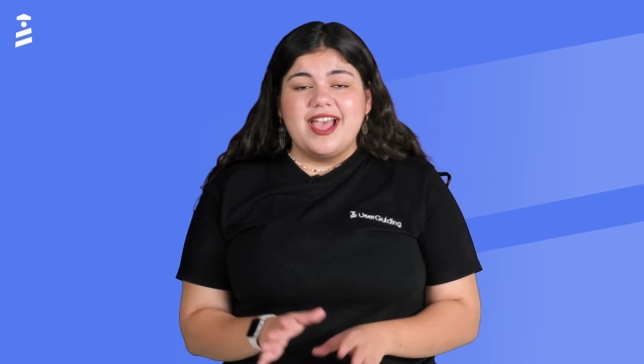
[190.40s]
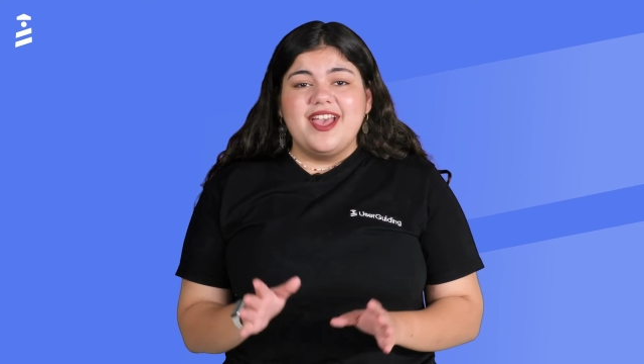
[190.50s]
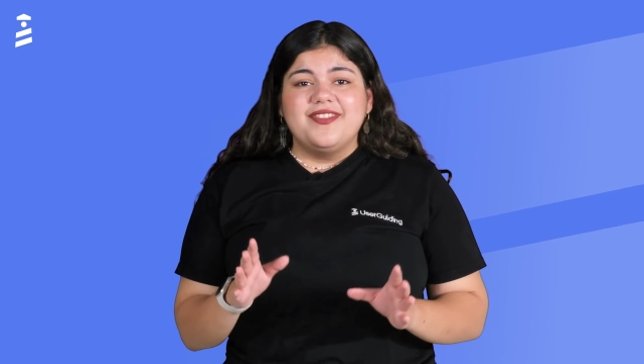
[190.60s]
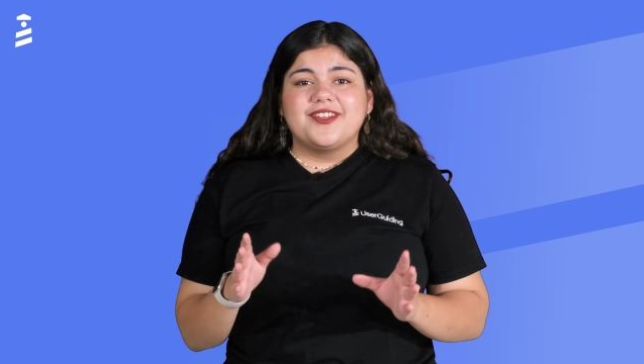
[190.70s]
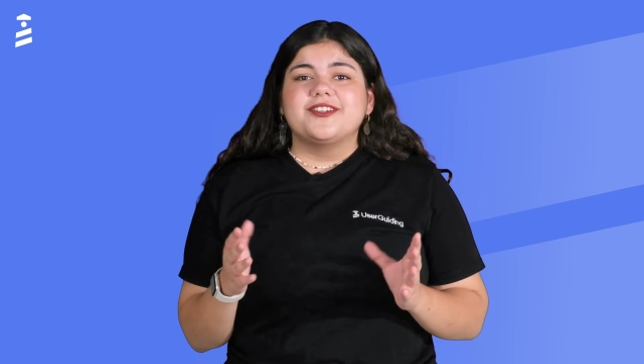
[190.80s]

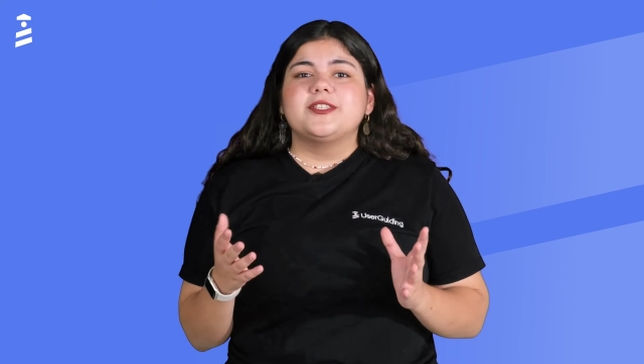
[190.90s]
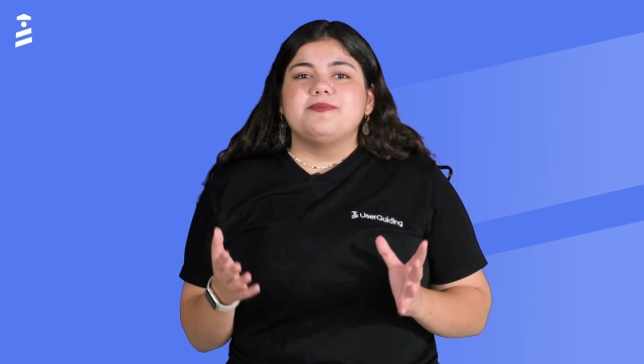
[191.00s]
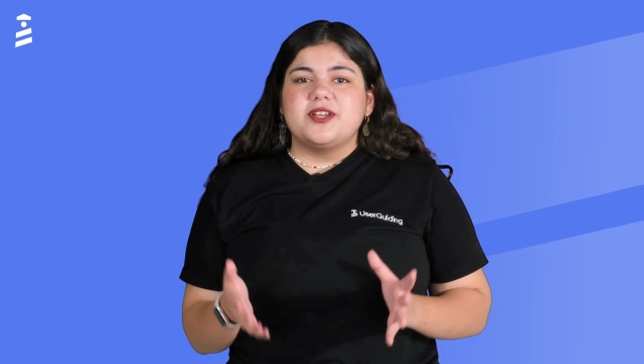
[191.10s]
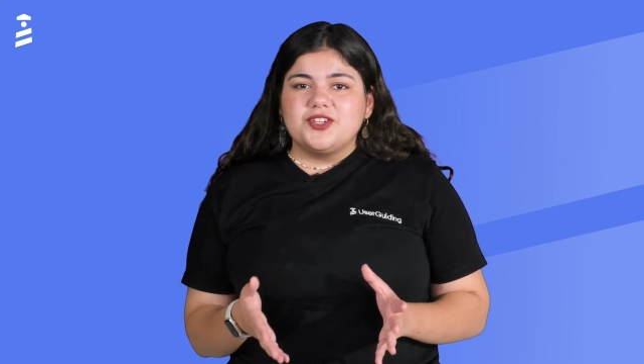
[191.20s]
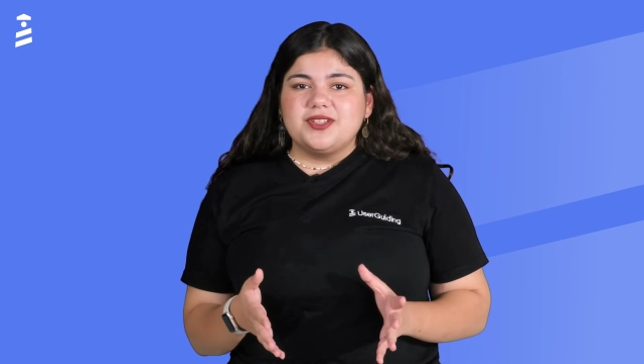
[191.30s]
They're
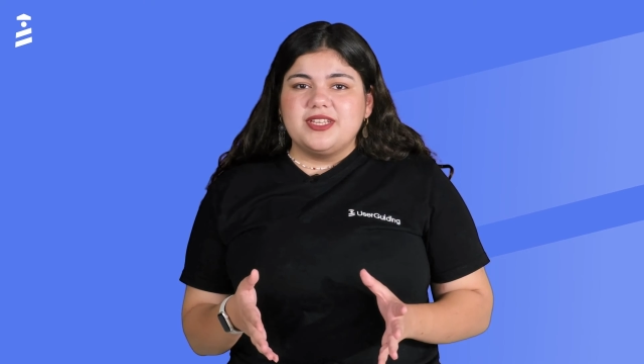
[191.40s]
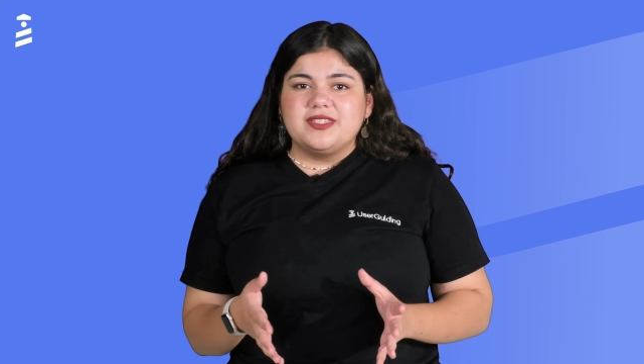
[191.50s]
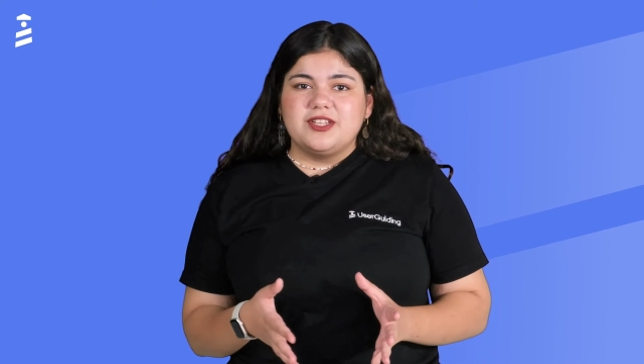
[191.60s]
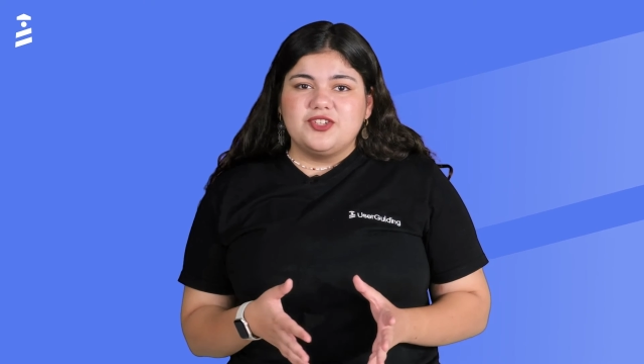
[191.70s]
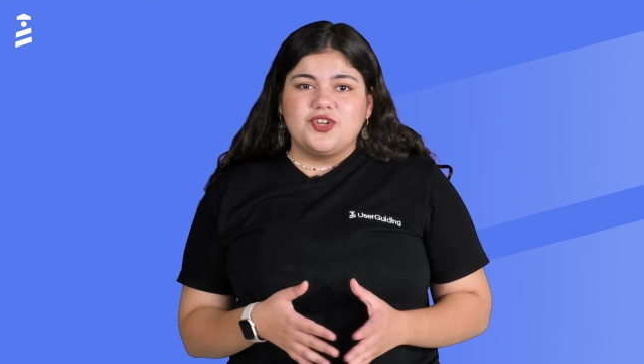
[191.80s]
especially
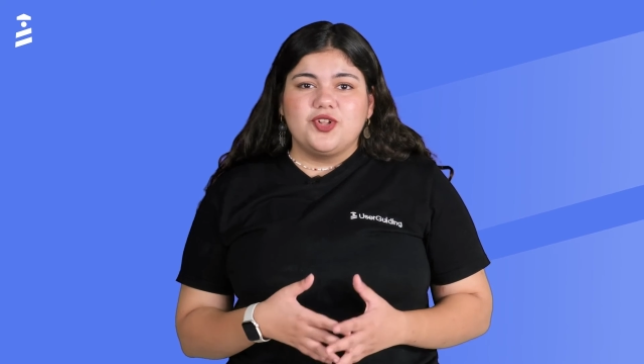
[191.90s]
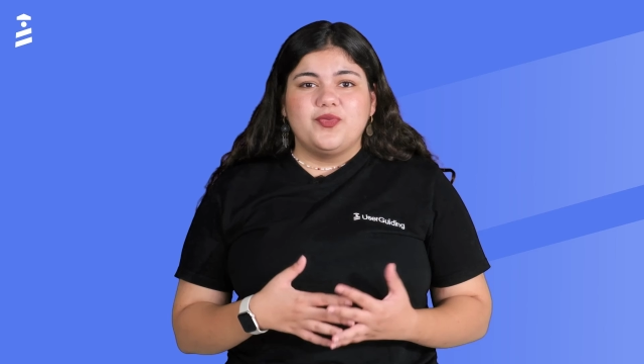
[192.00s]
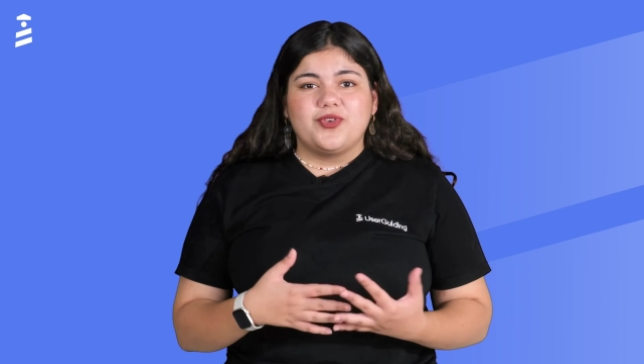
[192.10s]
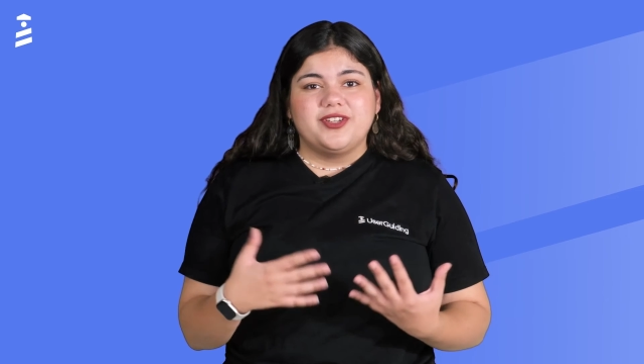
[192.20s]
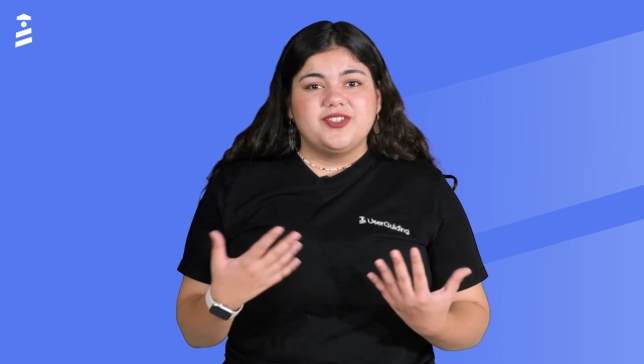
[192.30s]
essential
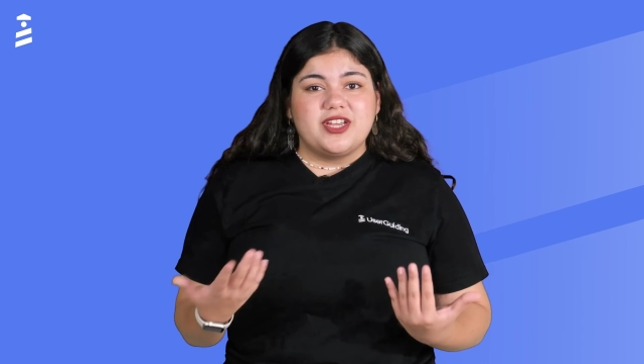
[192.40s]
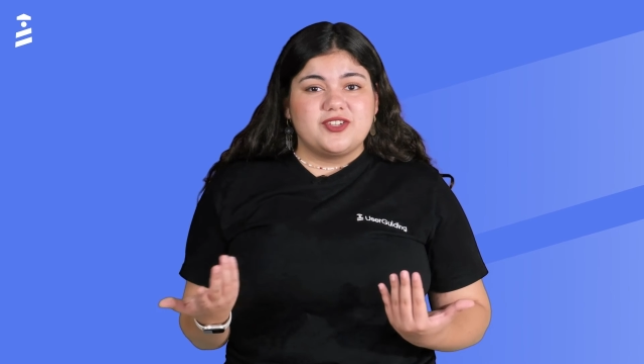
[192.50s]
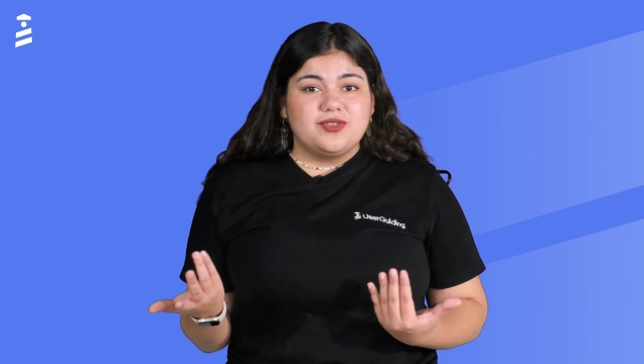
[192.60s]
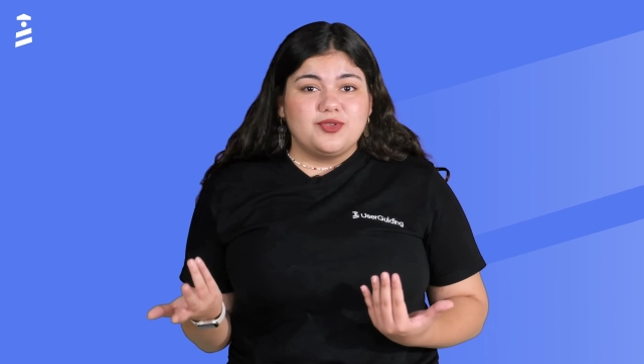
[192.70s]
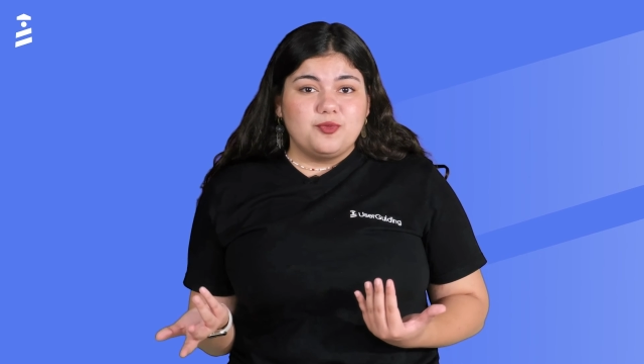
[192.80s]
for
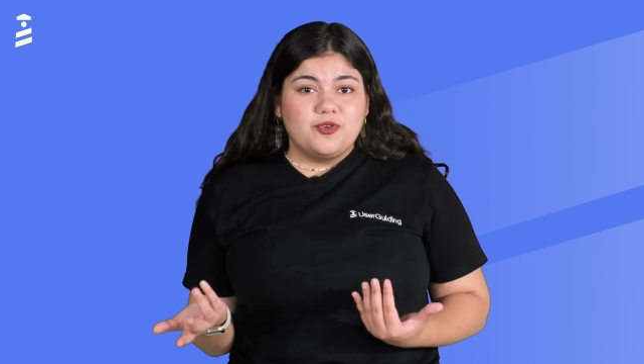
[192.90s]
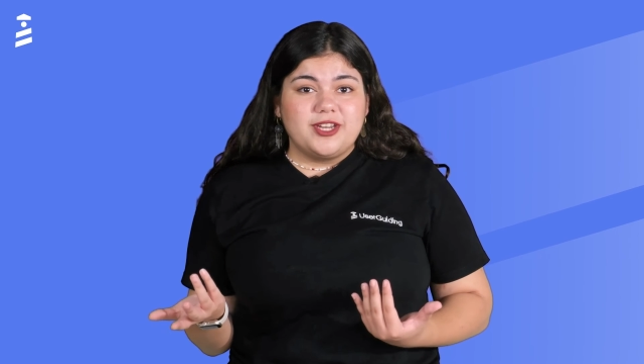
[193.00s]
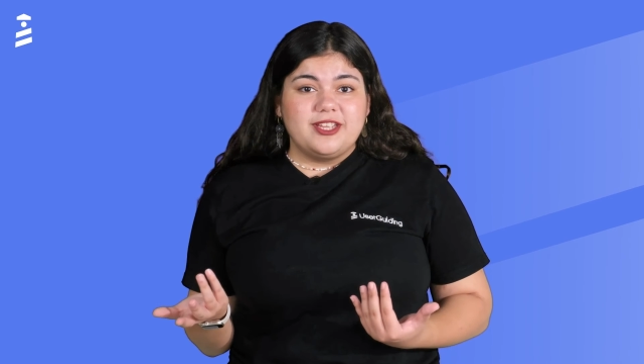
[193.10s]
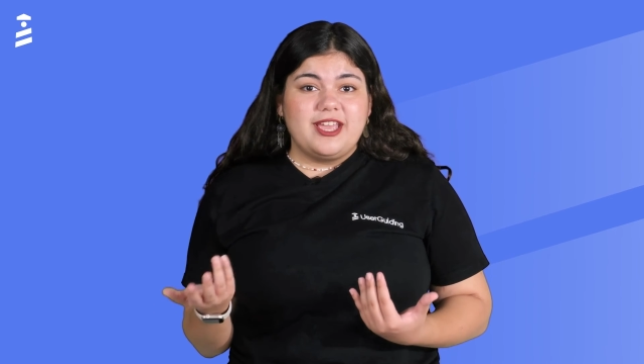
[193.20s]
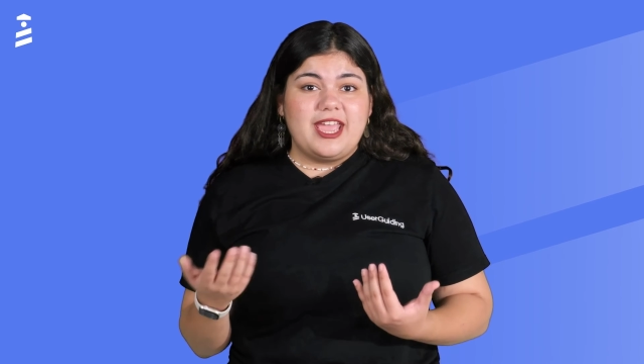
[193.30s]
contextual
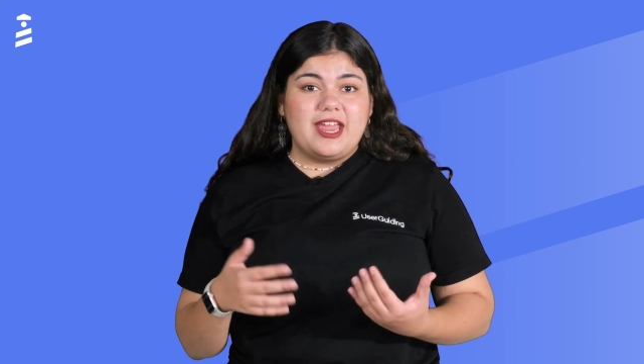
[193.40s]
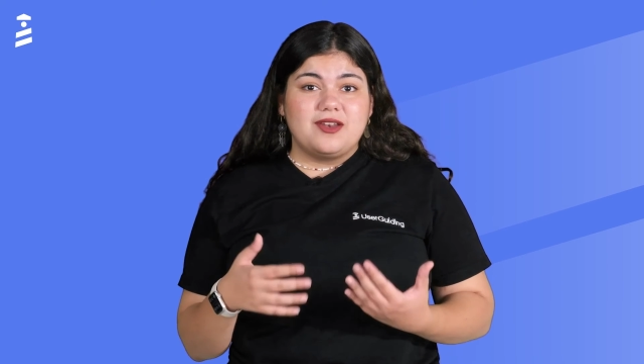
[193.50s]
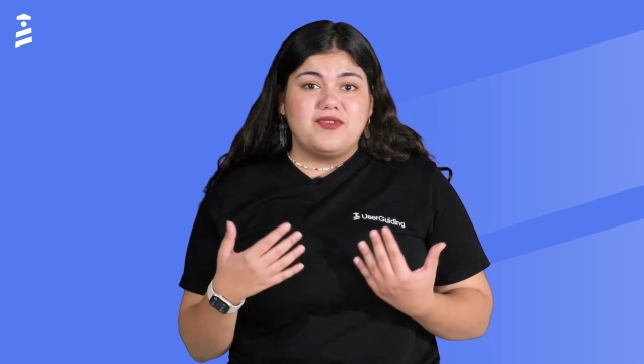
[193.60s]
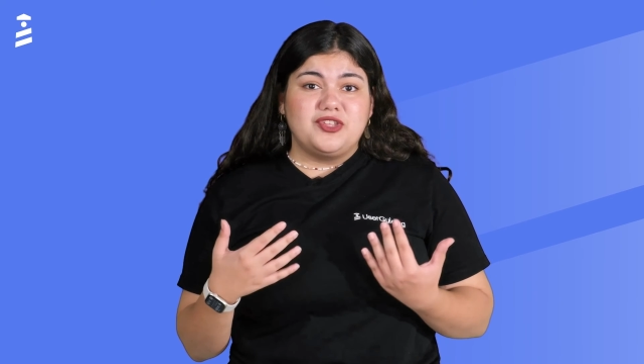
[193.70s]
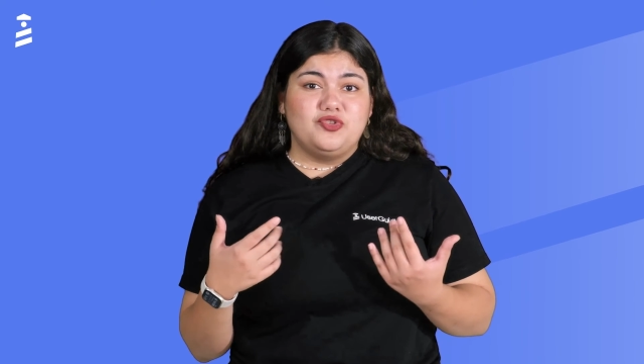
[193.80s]
onboarding
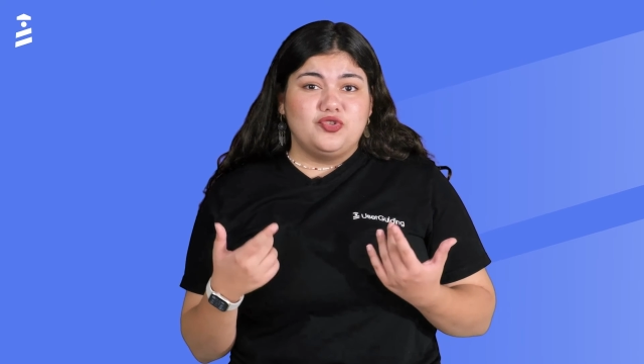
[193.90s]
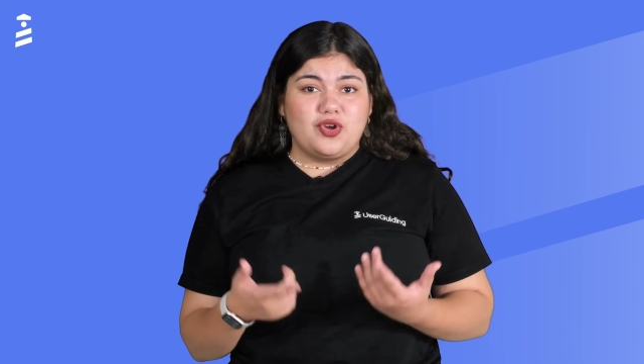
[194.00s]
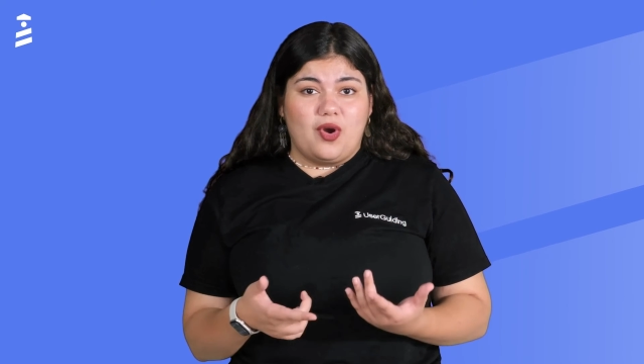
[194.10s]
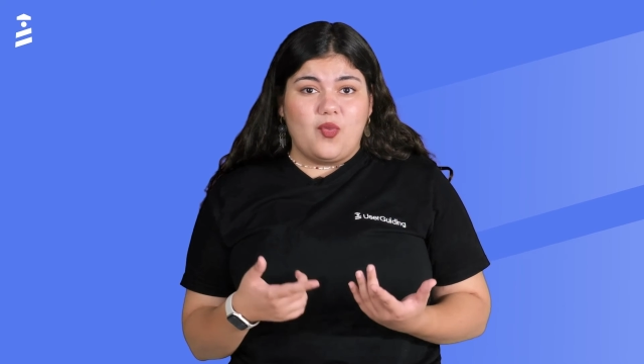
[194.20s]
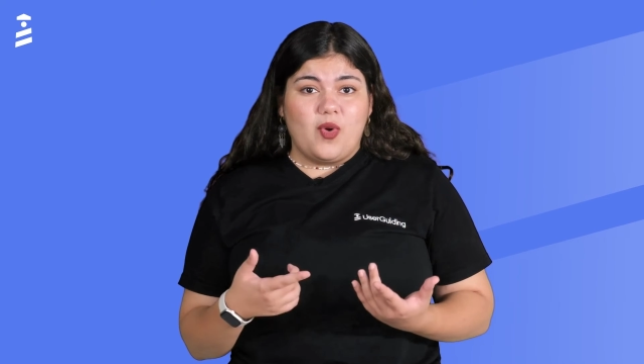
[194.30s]
and when you
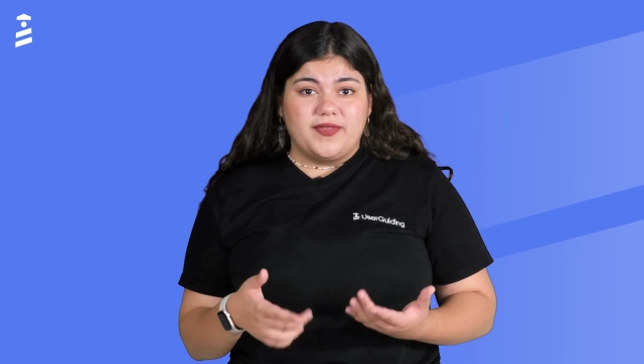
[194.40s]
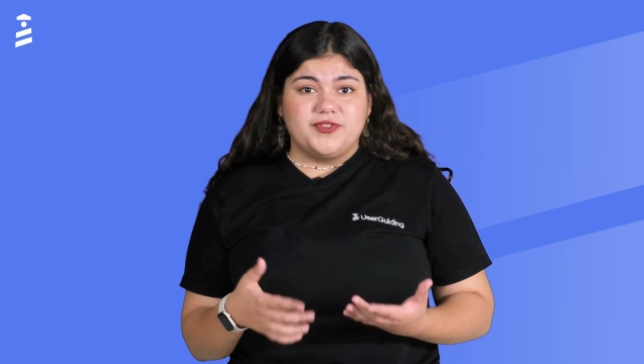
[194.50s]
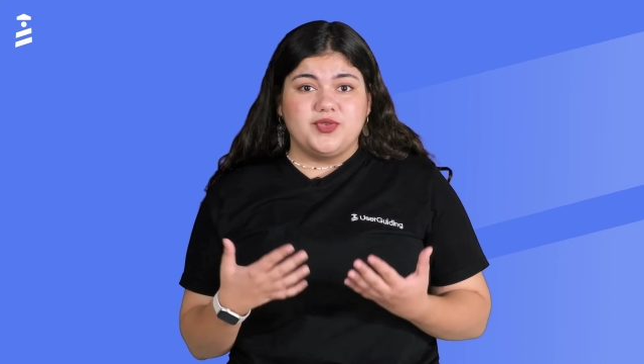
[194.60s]
don't want